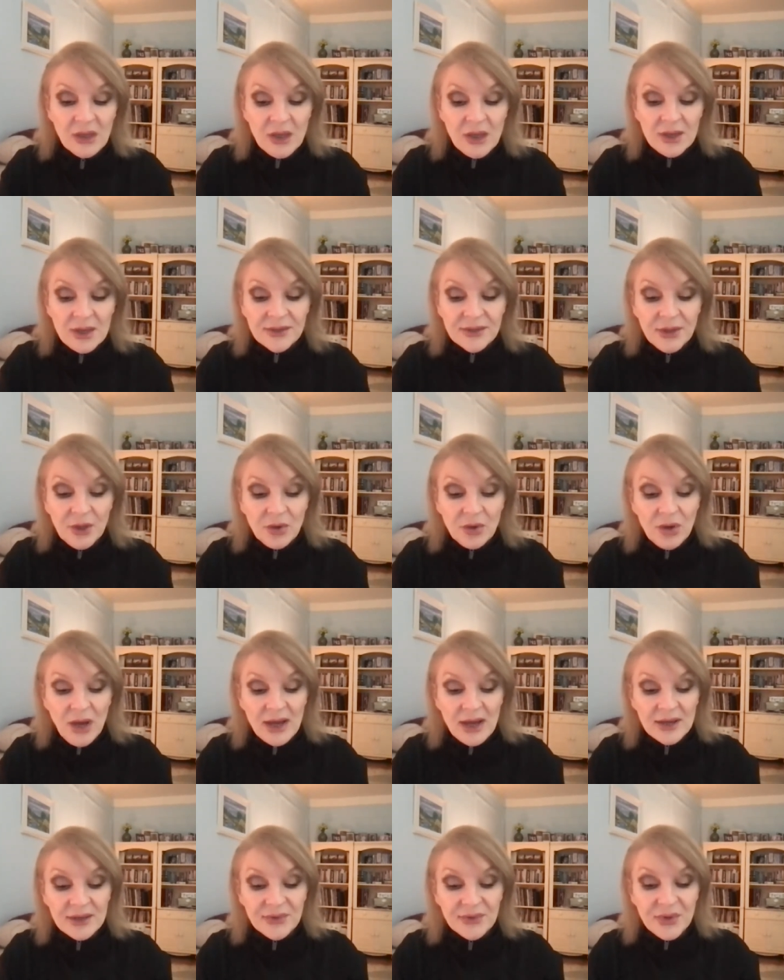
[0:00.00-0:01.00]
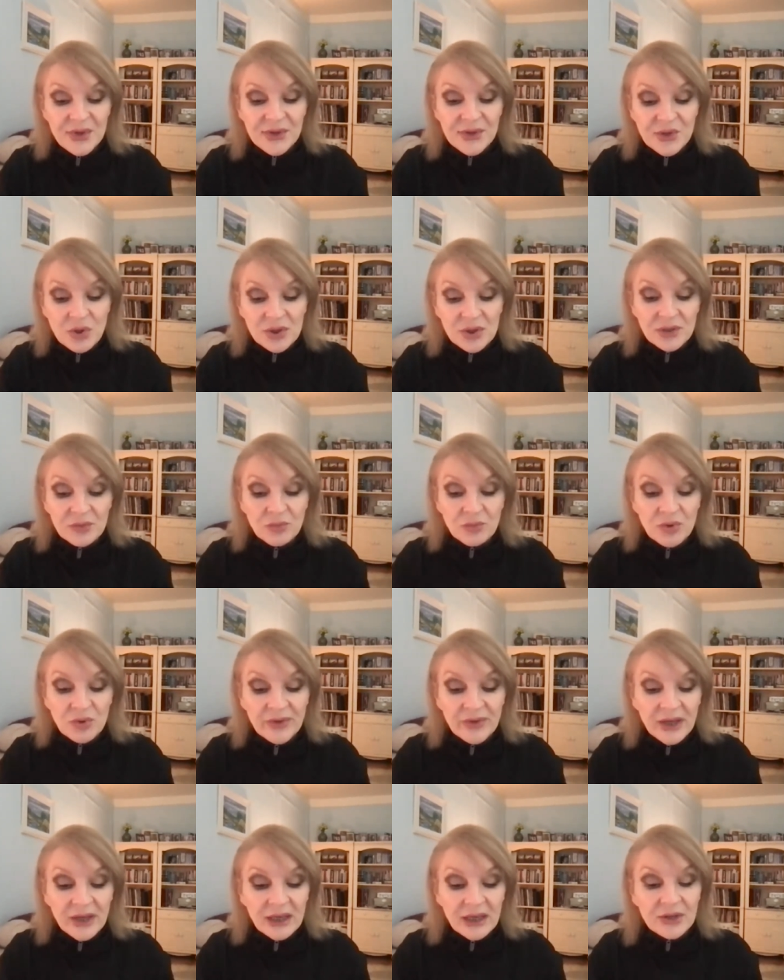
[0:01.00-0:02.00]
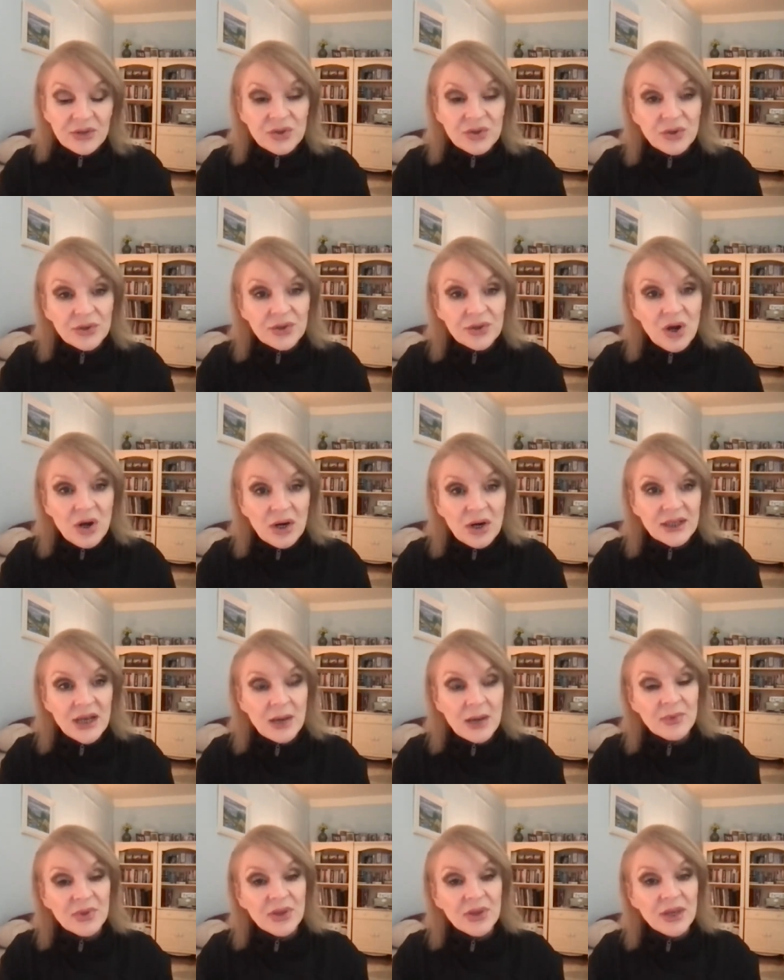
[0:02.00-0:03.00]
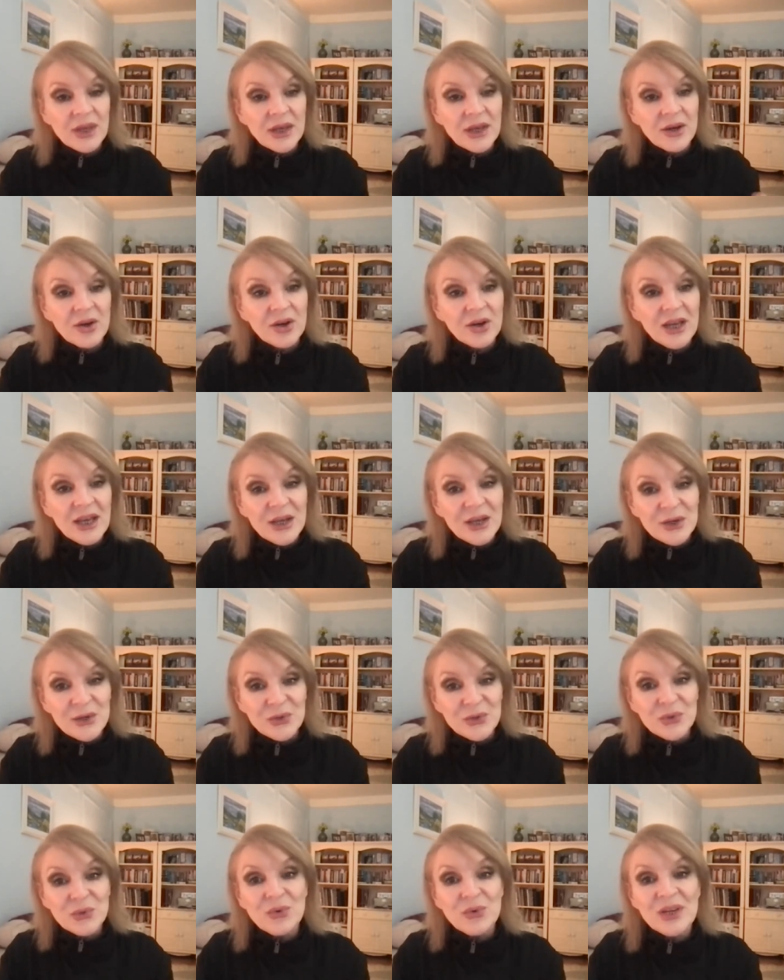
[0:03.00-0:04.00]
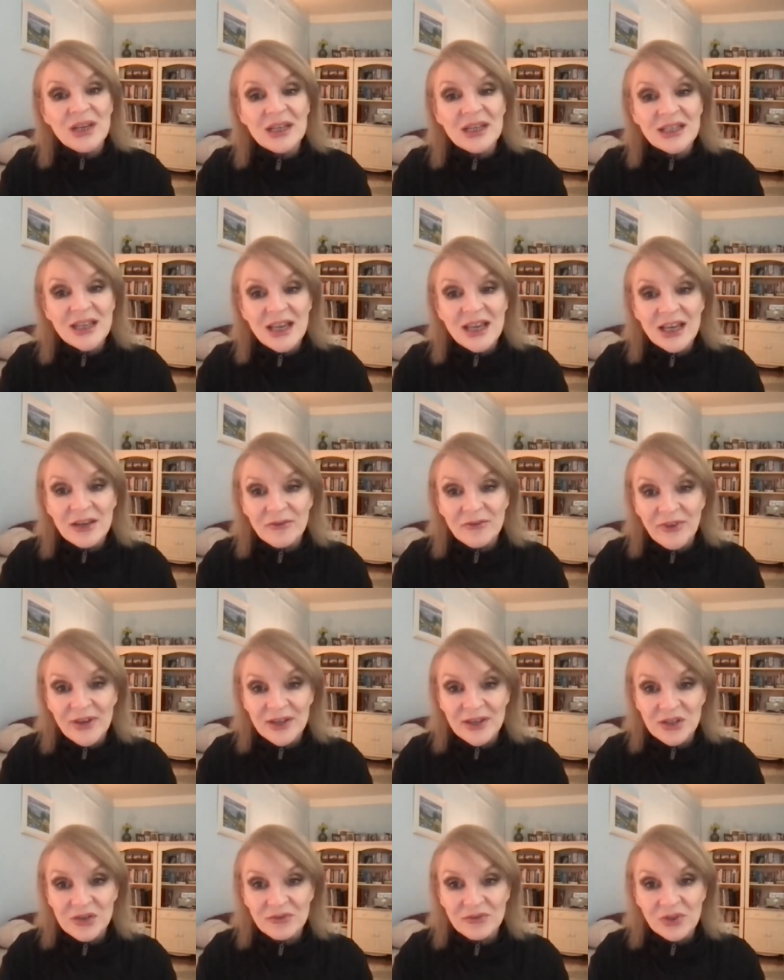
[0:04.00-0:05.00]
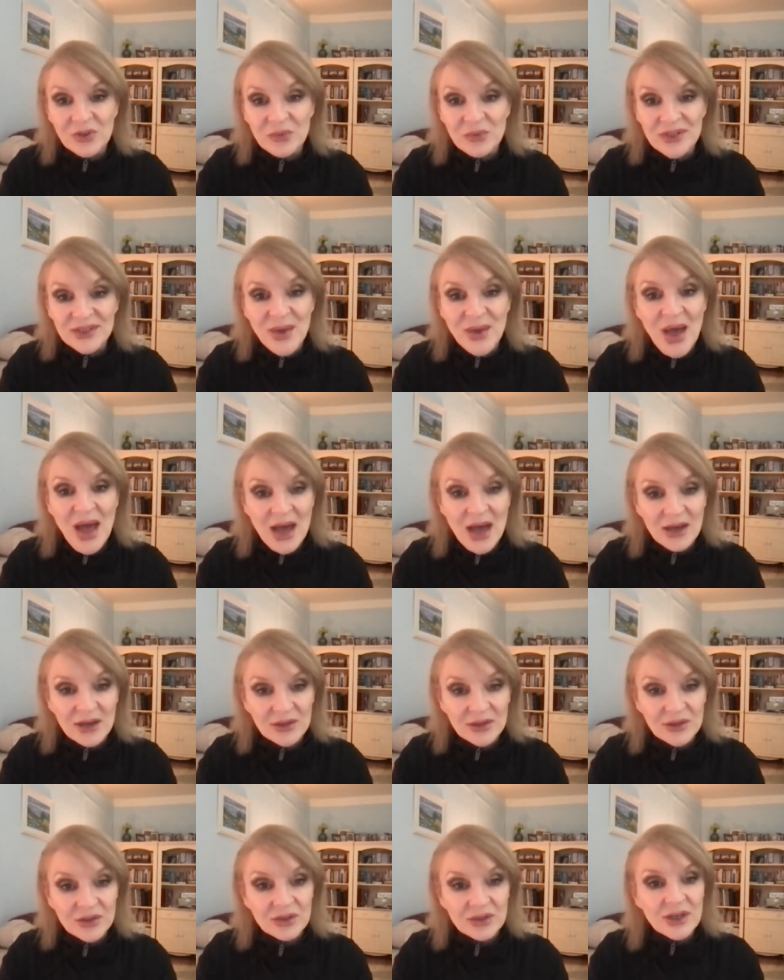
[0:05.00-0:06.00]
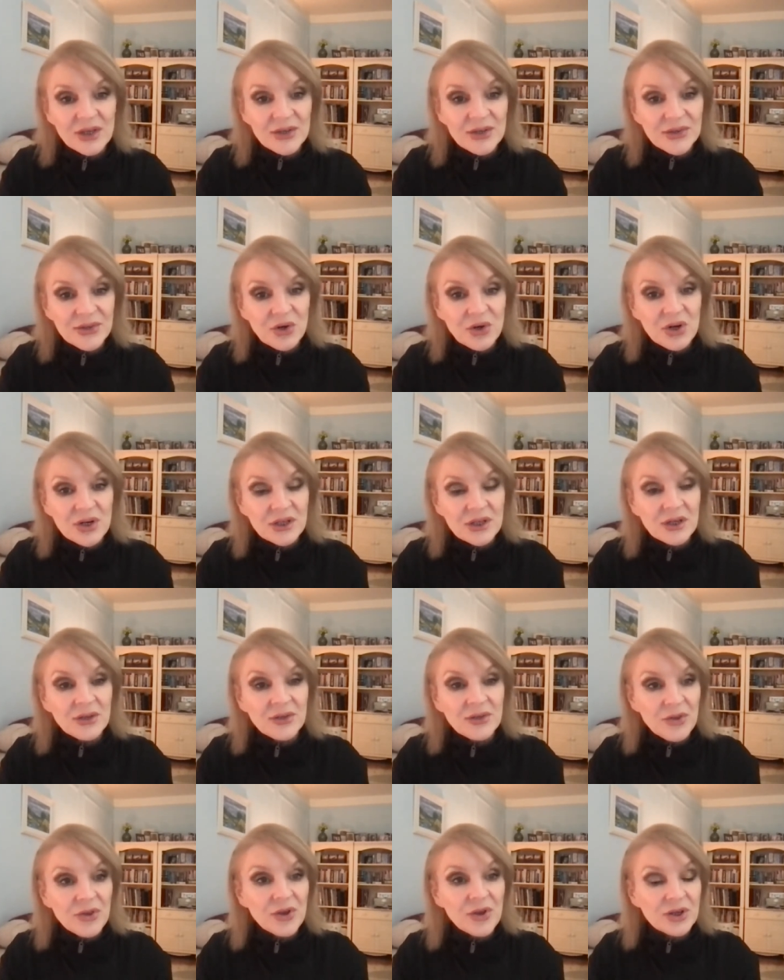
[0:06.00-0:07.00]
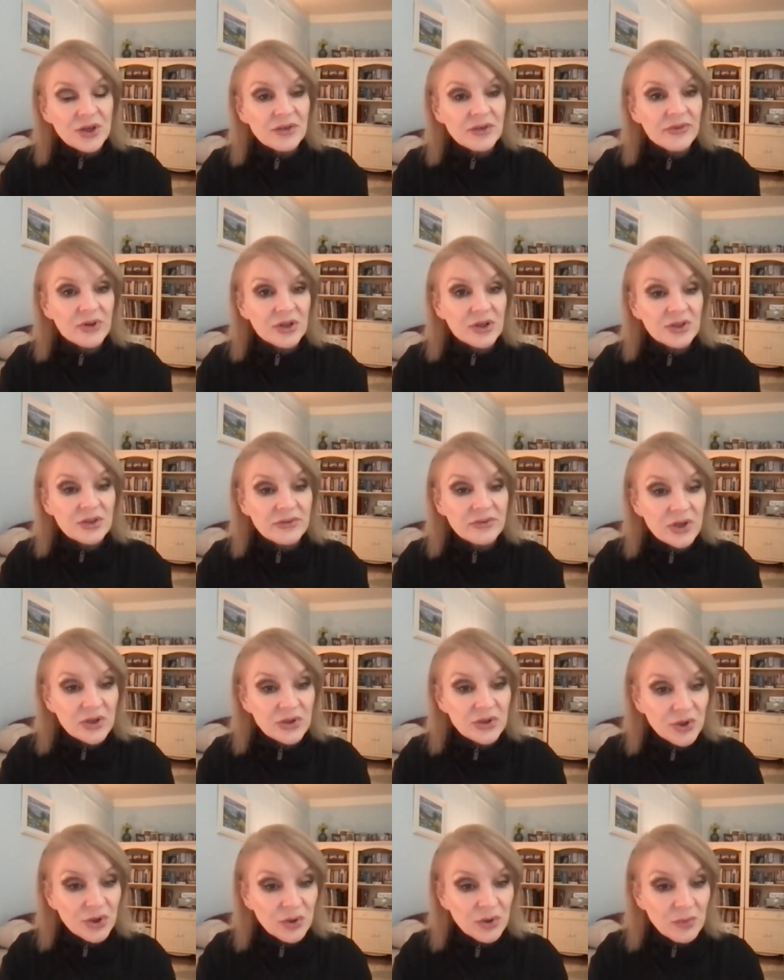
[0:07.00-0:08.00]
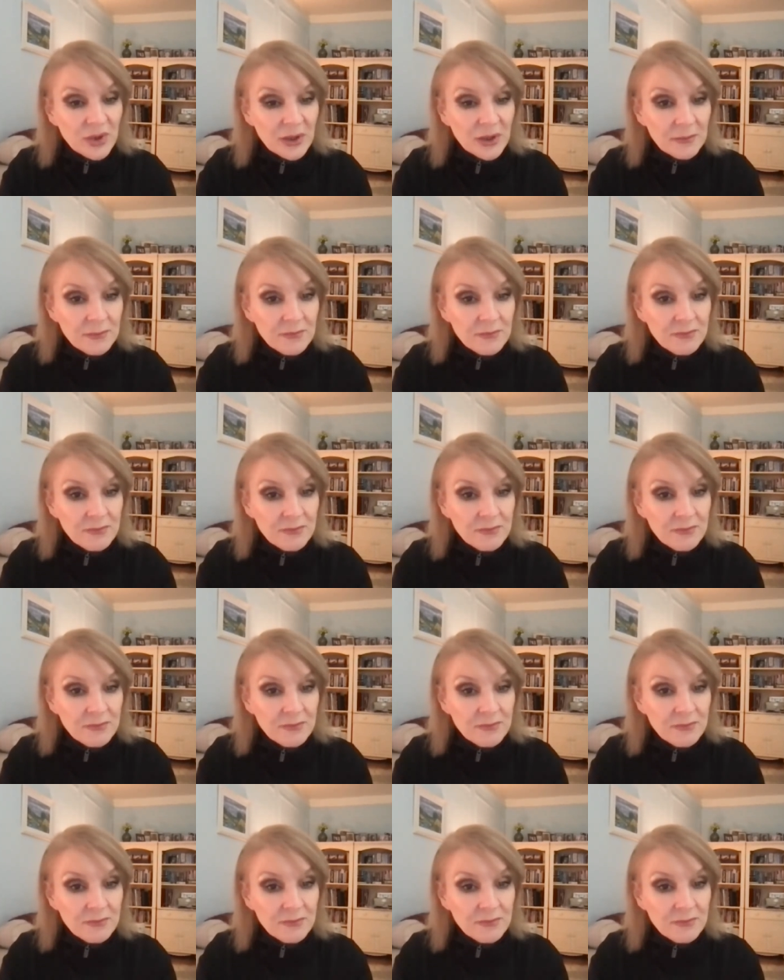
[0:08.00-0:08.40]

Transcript: So as they started moving into the dark time of the year, a three-day festival was had, starting on the 31st of October.